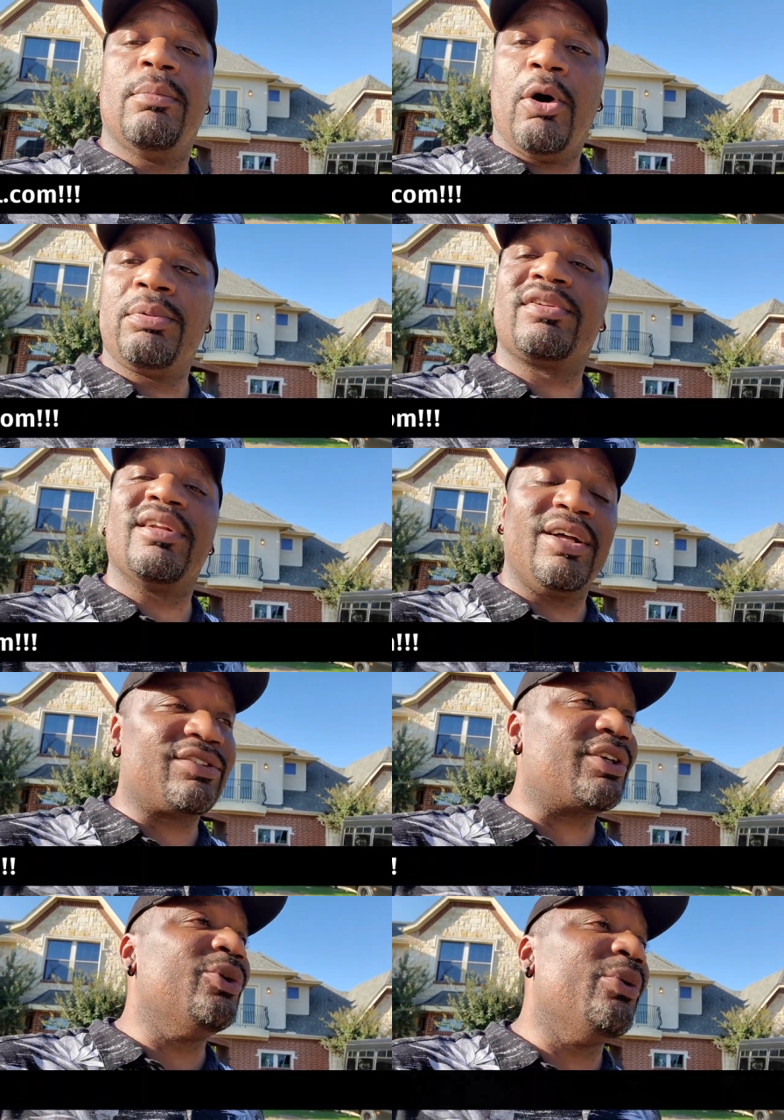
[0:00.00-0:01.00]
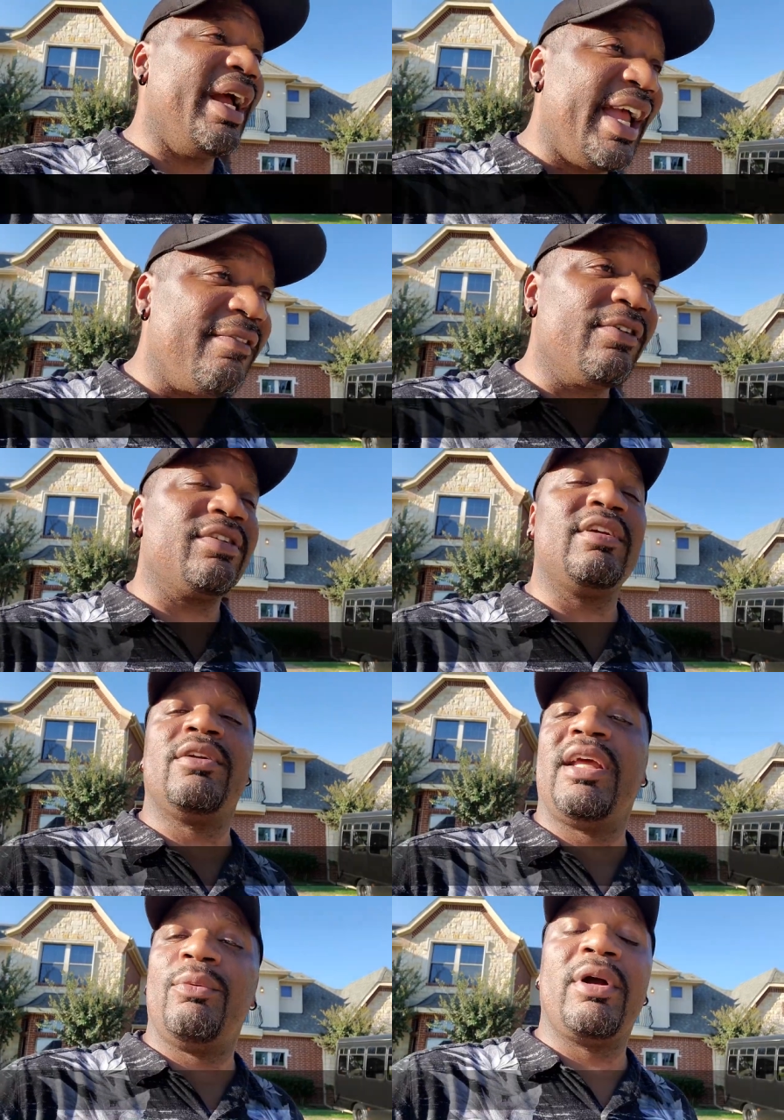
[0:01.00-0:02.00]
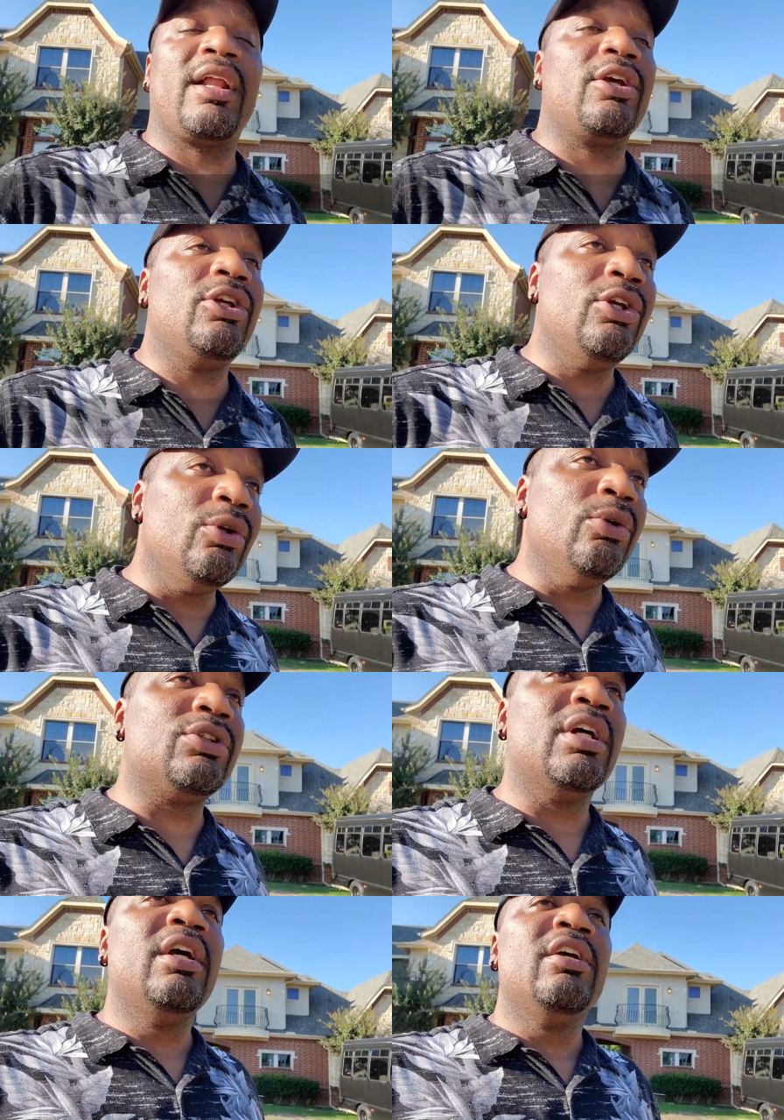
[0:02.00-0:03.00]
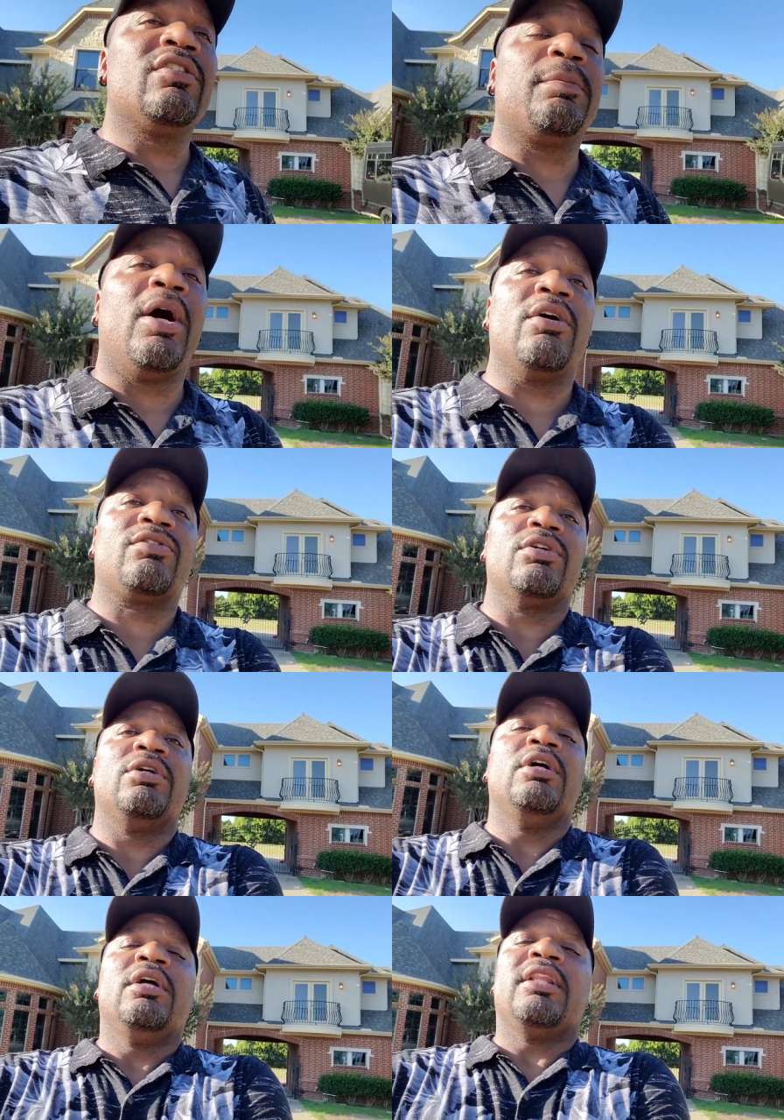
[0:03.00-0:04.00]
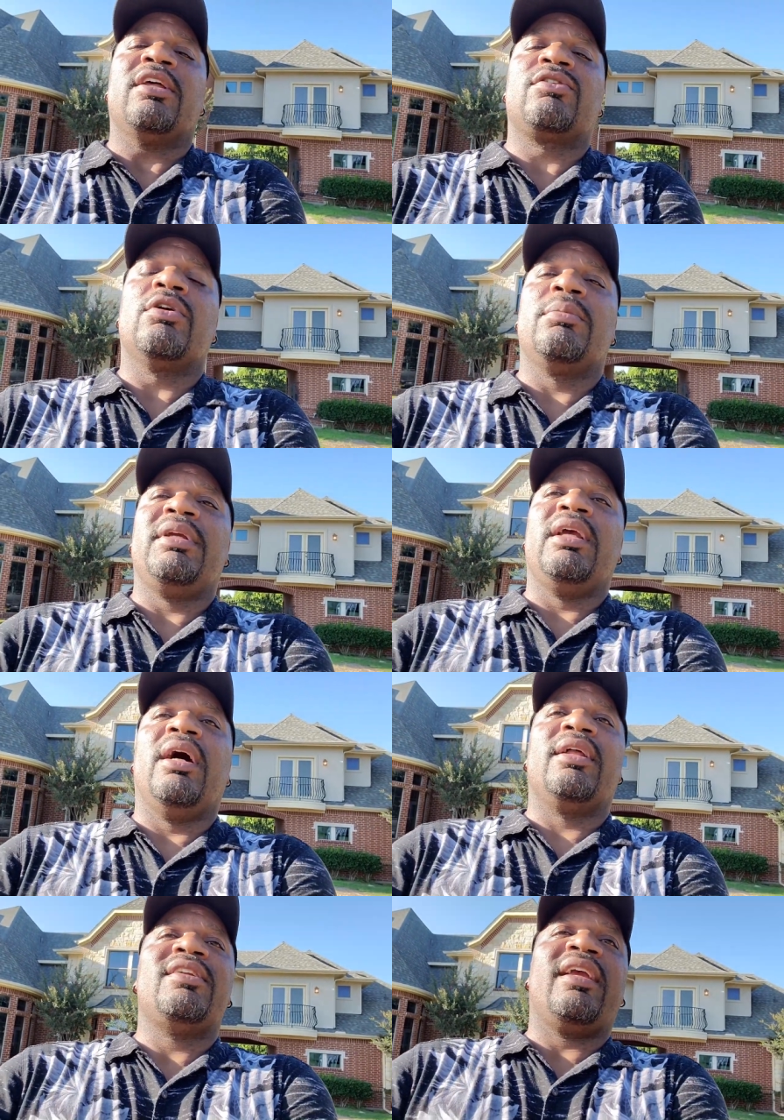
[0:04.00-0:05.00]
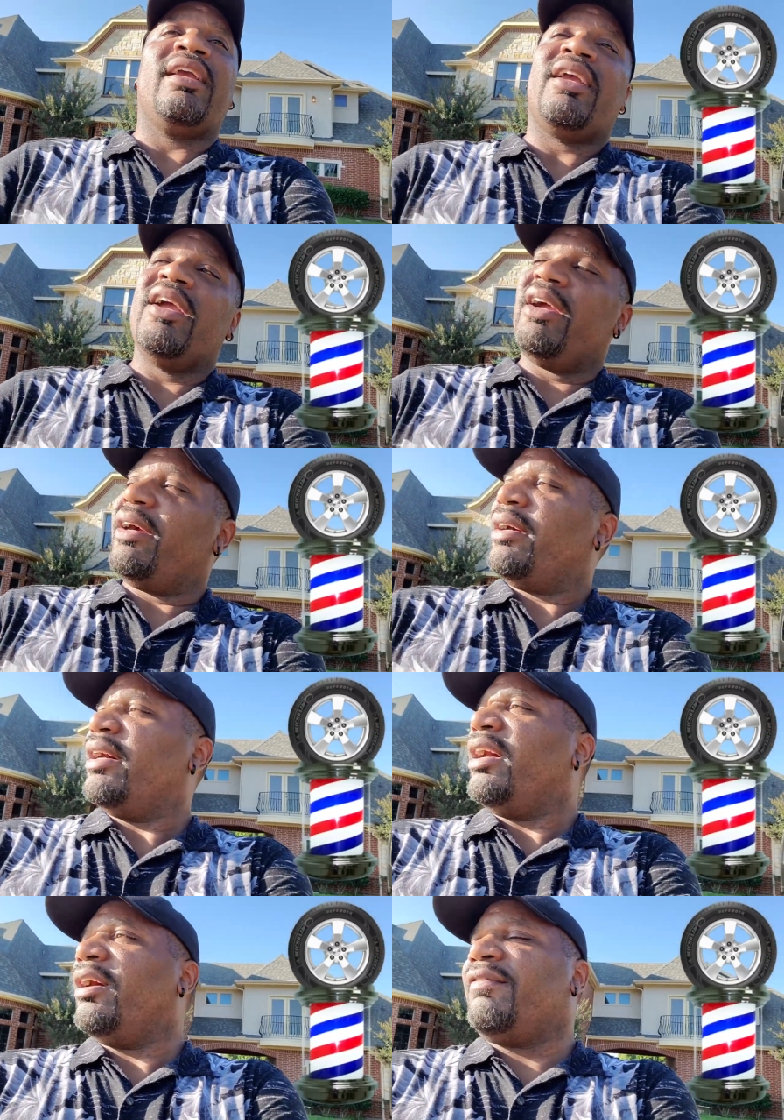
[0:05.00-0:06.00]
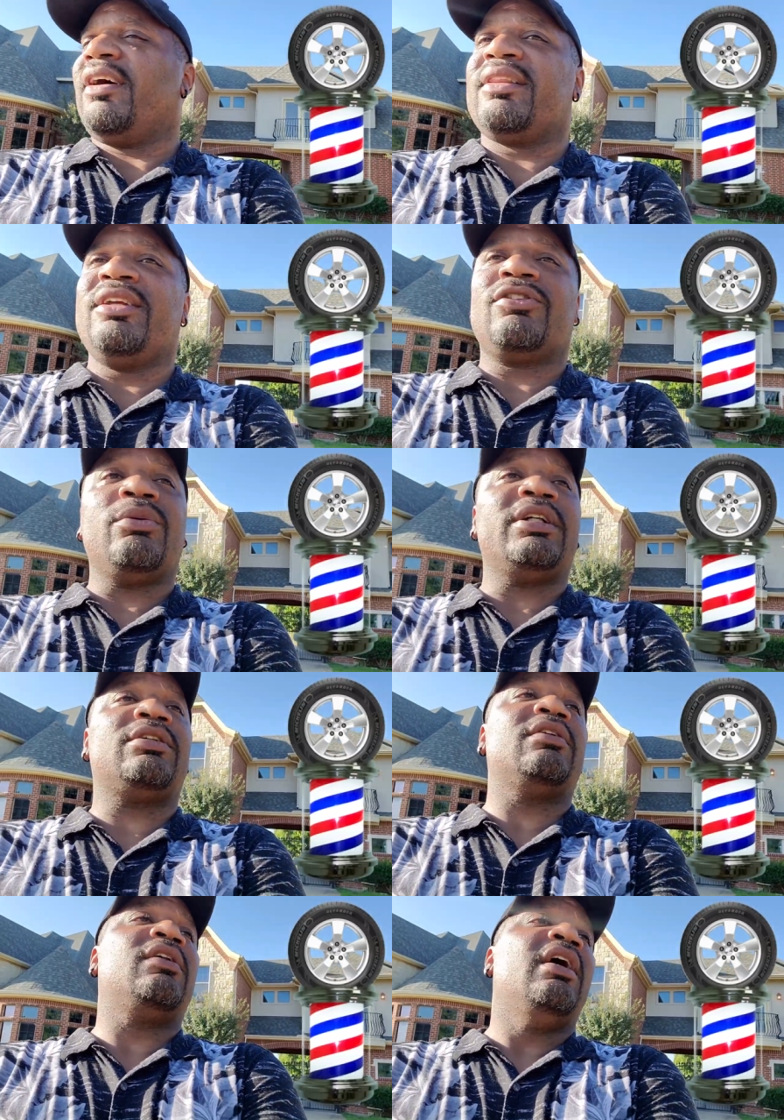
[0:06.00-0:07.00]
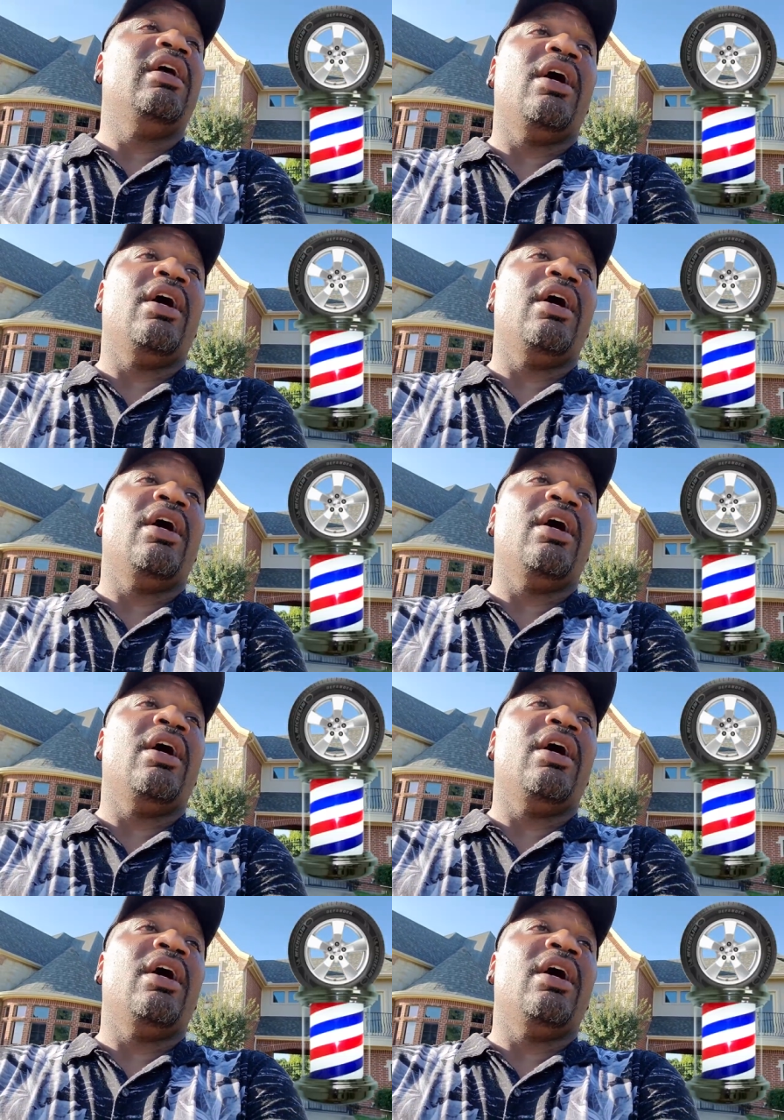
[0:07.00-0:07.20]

Mobile Salon School every single day. We got a huge sponsor that's going to be uh, taking care of uh, these tuitions.